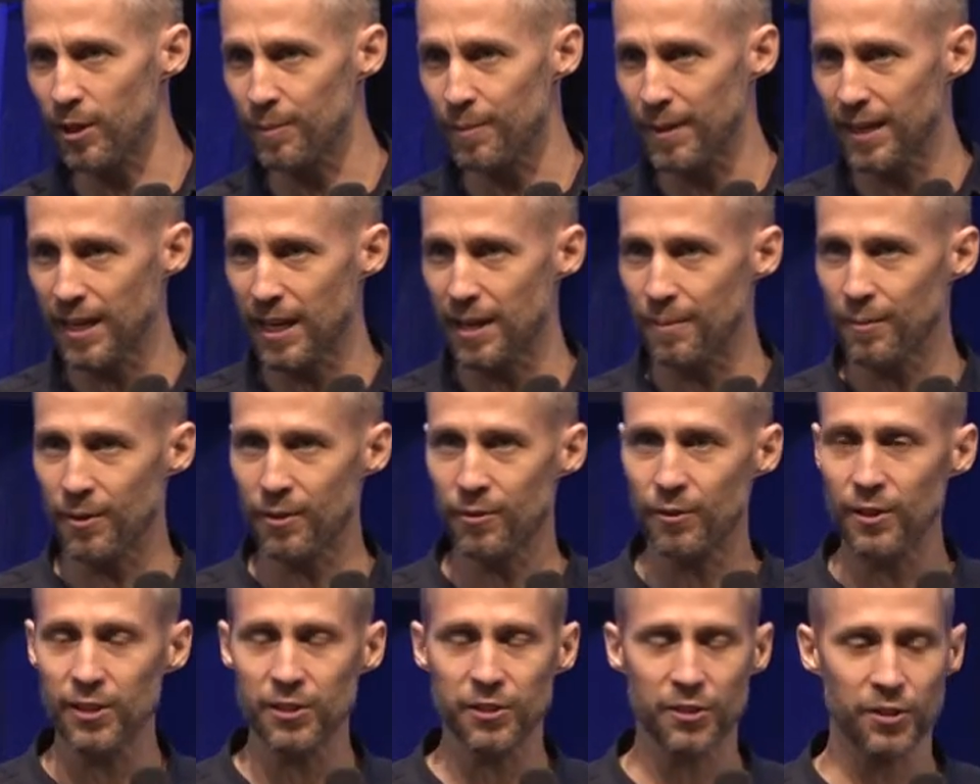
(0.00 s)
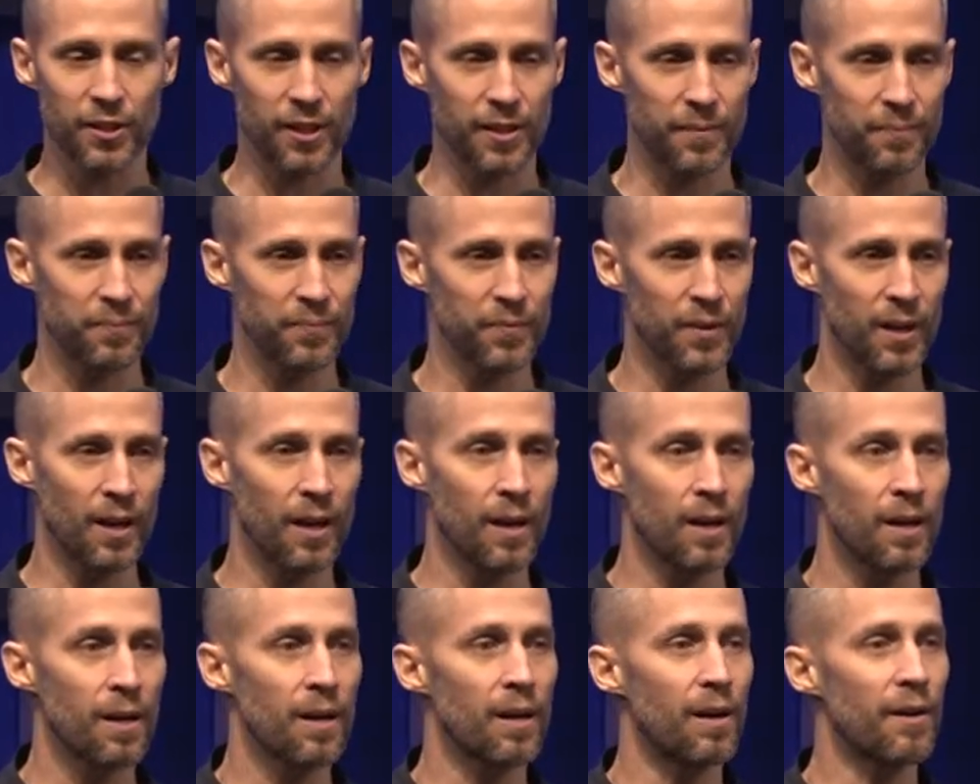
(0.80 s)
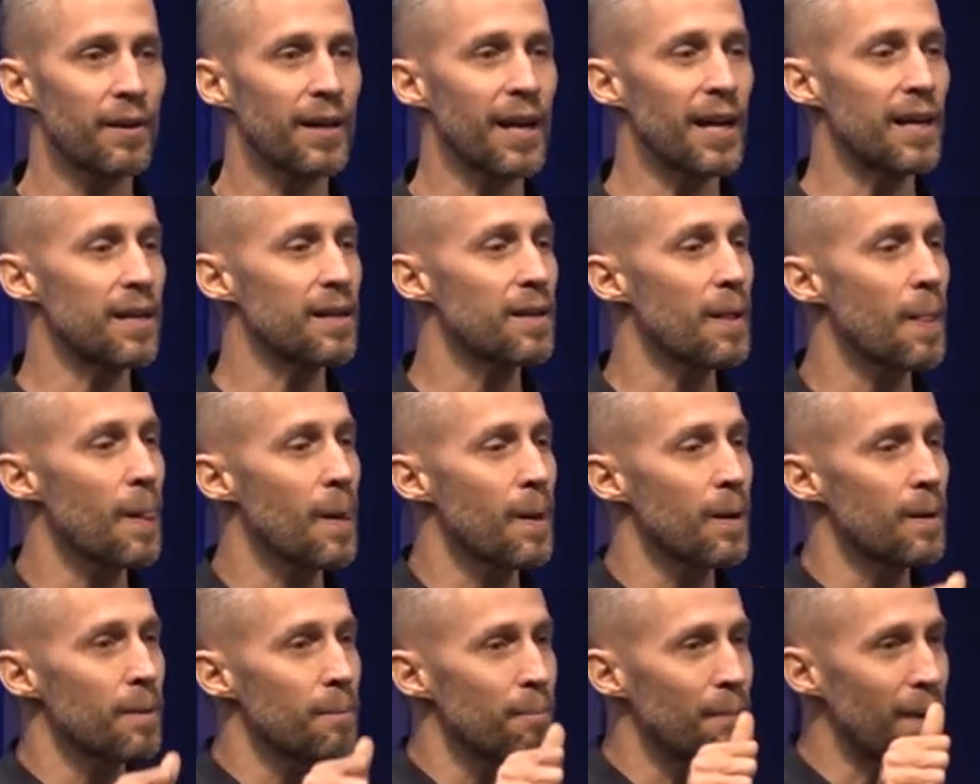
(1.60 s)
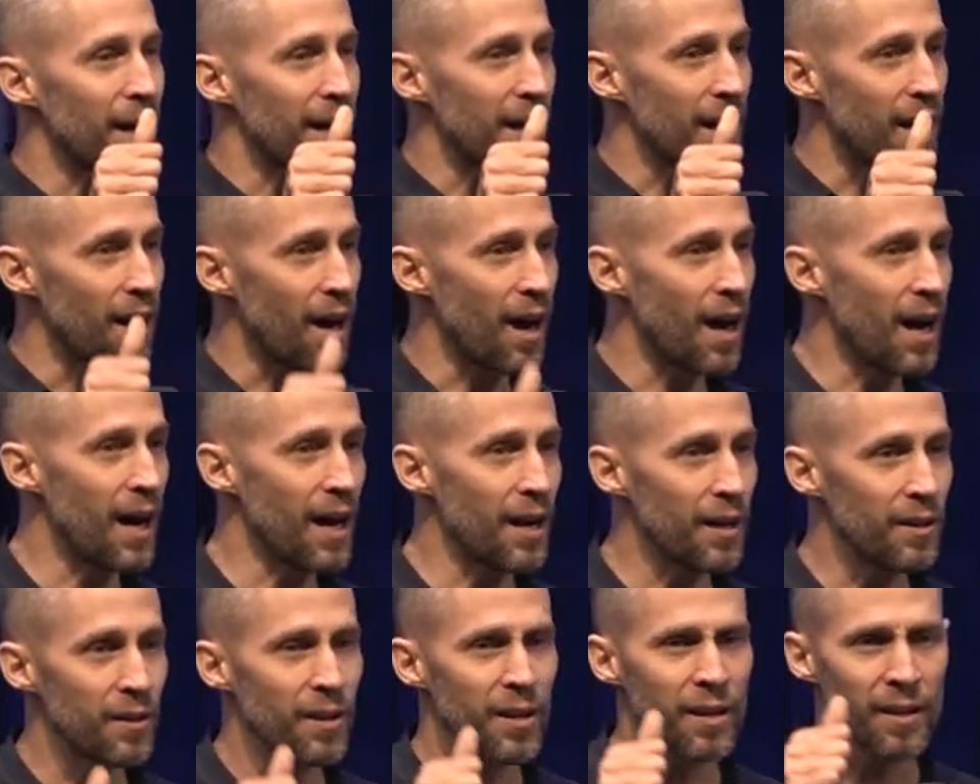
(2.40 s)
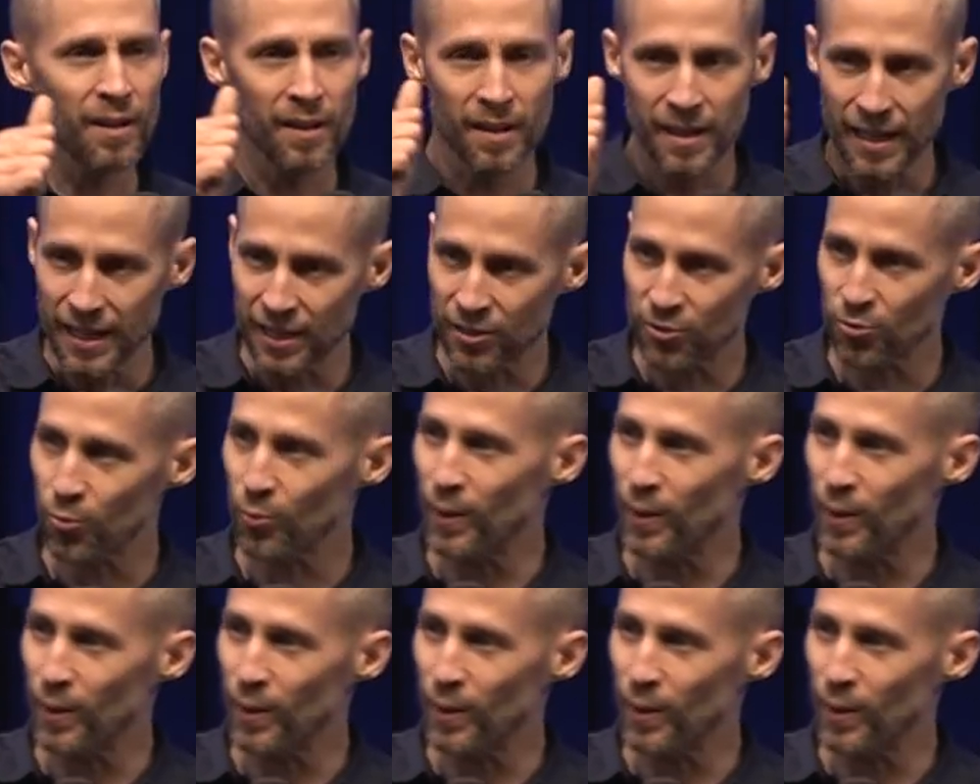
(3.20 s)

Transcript: you became a Christian. Okay, but God is